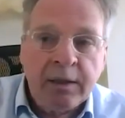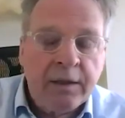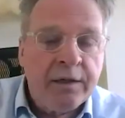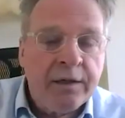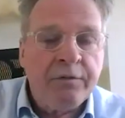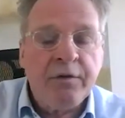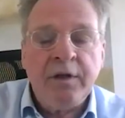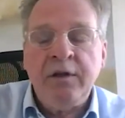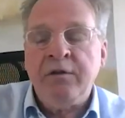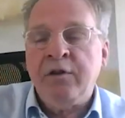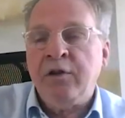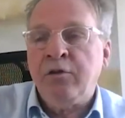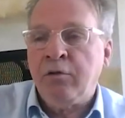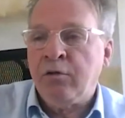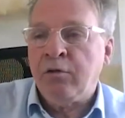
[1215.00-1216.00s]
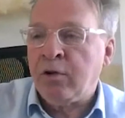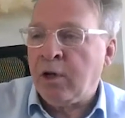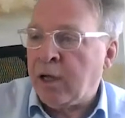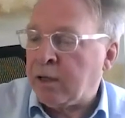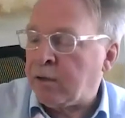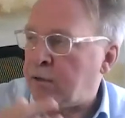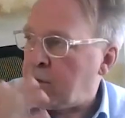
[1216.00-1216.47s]
it's easy to
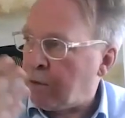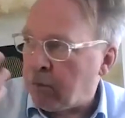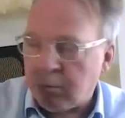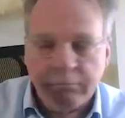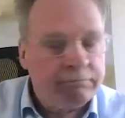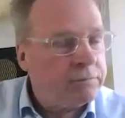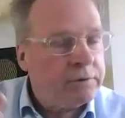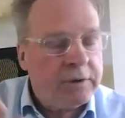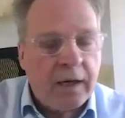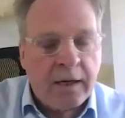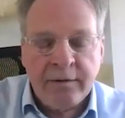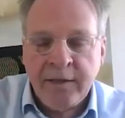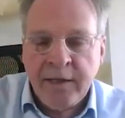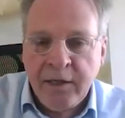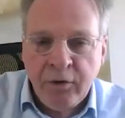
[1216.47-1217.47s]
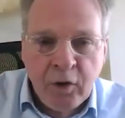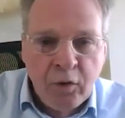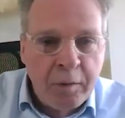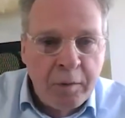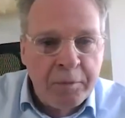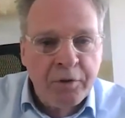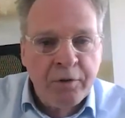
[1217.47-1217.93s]
select, you know, the IT
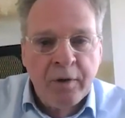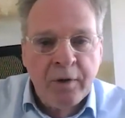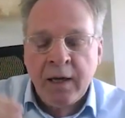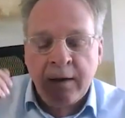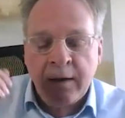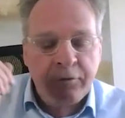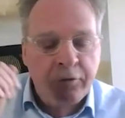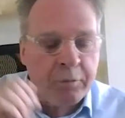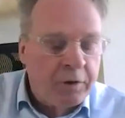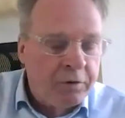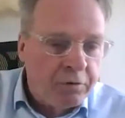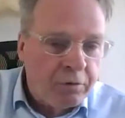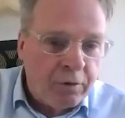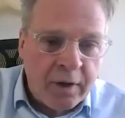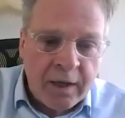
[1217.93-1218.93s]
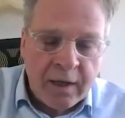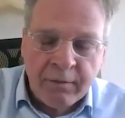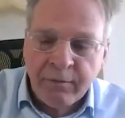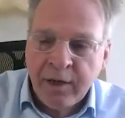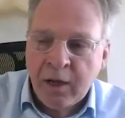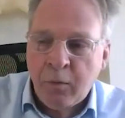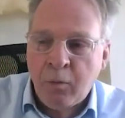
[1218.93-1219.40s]
equipment you have to make sure you
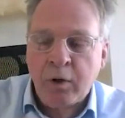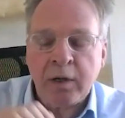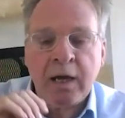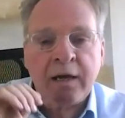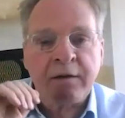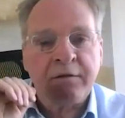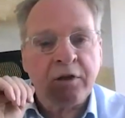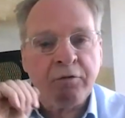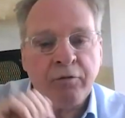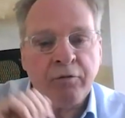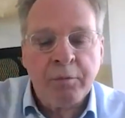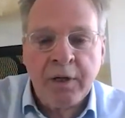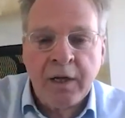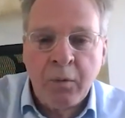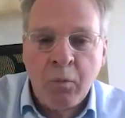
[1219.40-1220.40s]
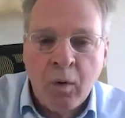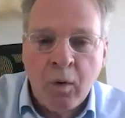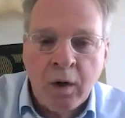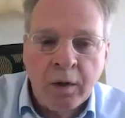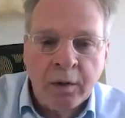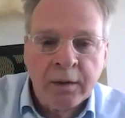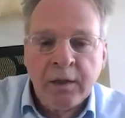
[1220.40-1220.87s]
have network access from day
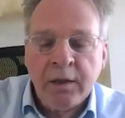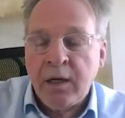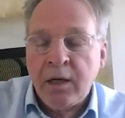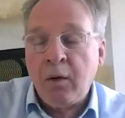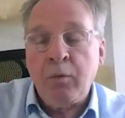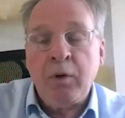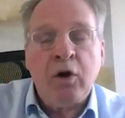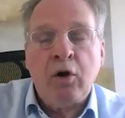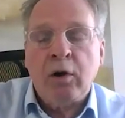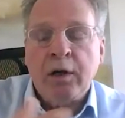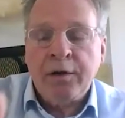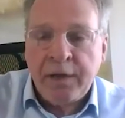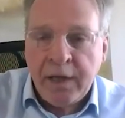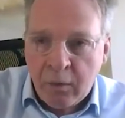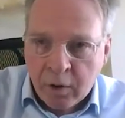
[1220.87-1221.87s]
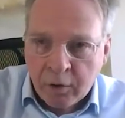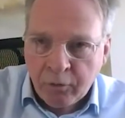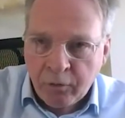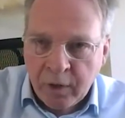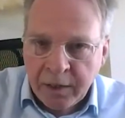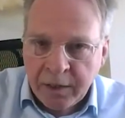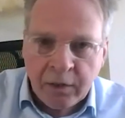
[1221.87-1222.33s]
one. Uh, we call it day one
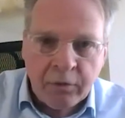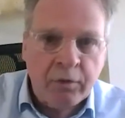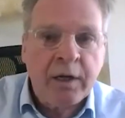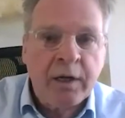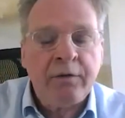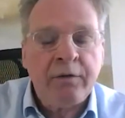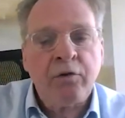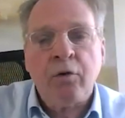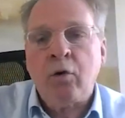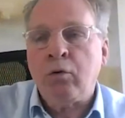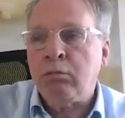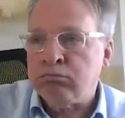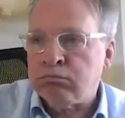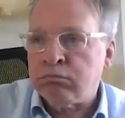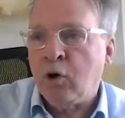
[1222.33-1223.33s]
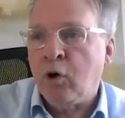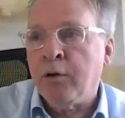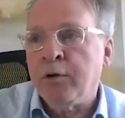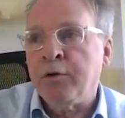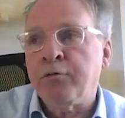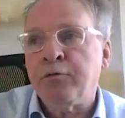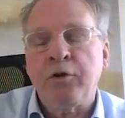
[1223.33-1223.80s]
ready, right? So
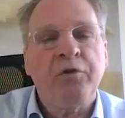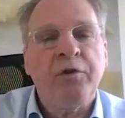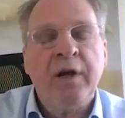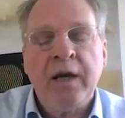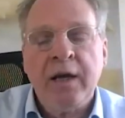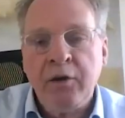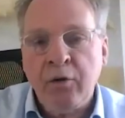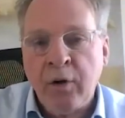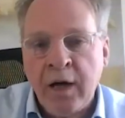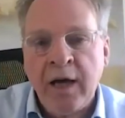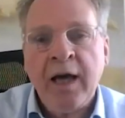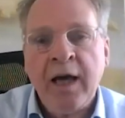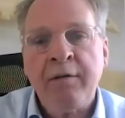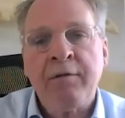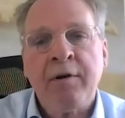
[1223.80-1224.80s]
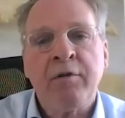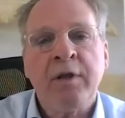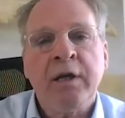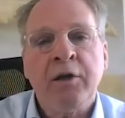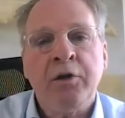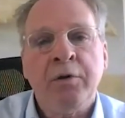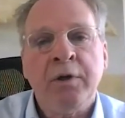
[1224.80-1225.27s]
on the first day, you have
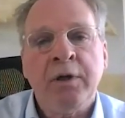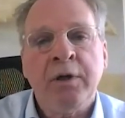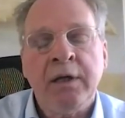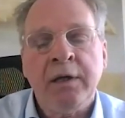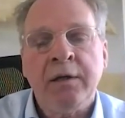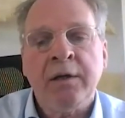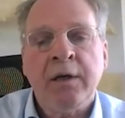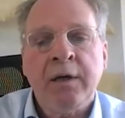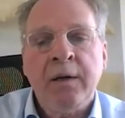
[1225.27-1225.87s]
everything you need.